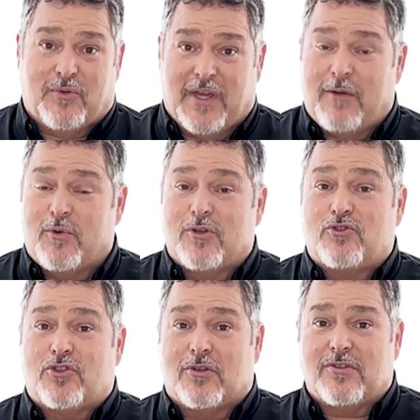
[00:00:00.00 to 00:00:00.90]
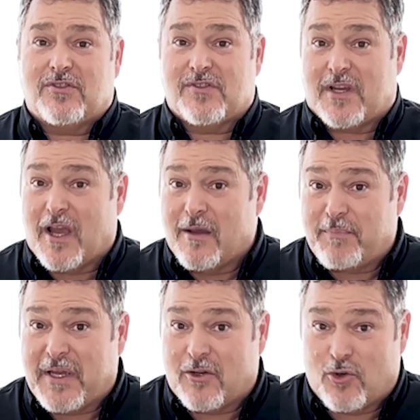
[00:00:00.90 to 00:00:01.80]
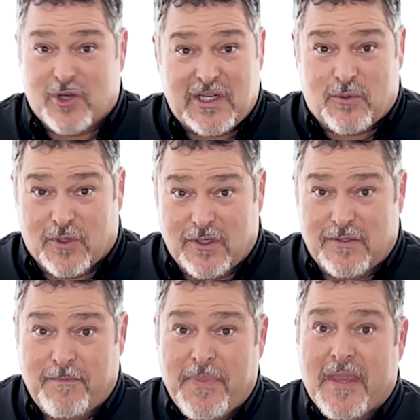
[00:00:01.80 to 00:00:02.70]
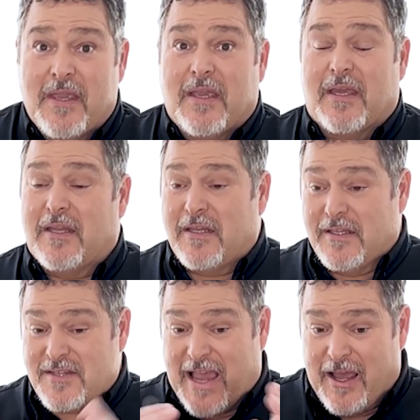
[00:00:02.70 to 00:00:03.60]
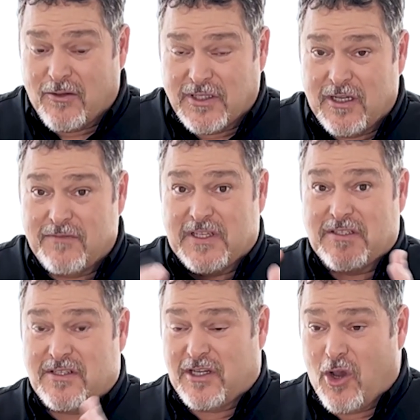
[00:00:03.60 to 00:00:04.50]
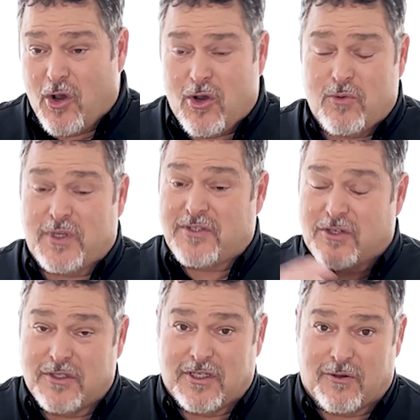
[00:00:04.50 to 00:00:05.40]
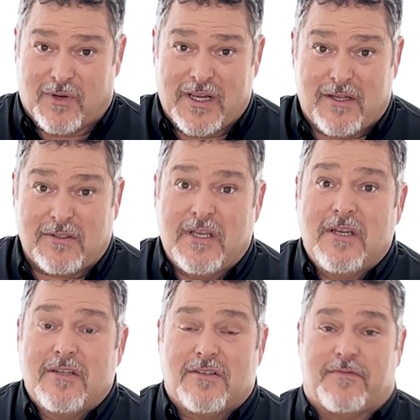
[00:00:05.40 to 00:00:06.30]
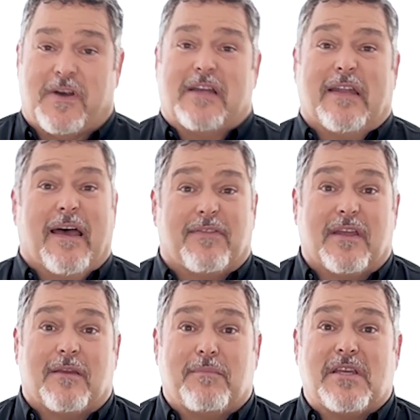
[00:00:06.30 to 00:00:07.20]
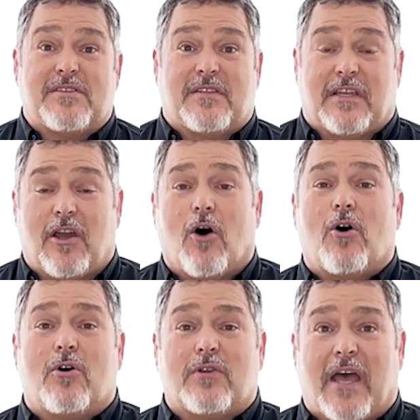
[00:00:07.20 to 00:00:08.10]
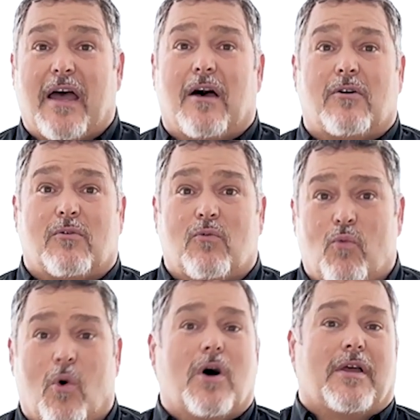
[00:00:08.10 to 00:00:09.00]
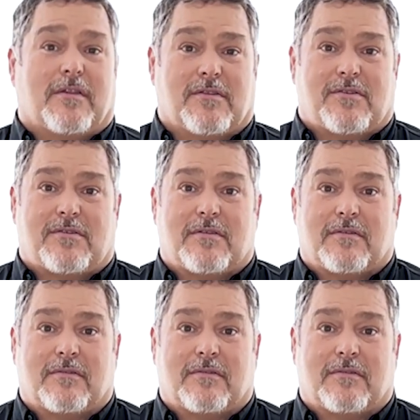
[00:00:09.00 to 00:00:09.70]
That word church is a compound Greek word and it is out of and to call. We turned it around to find out that it means the called out ones.